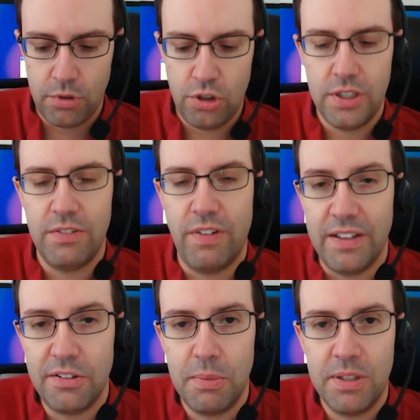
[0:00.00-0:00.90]
good
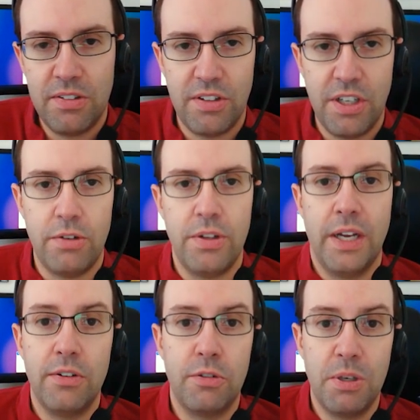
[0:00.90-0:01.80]
advancements here and
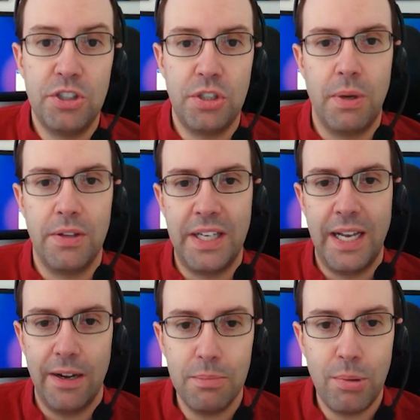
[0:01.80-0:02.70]
there, especially around
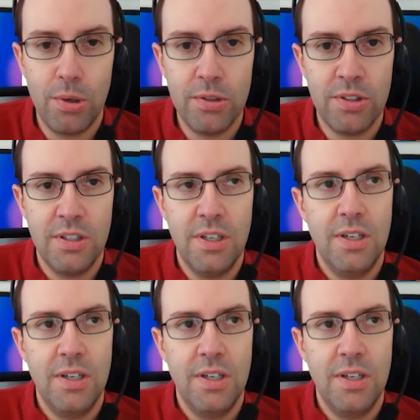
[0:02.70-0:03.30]
the airport.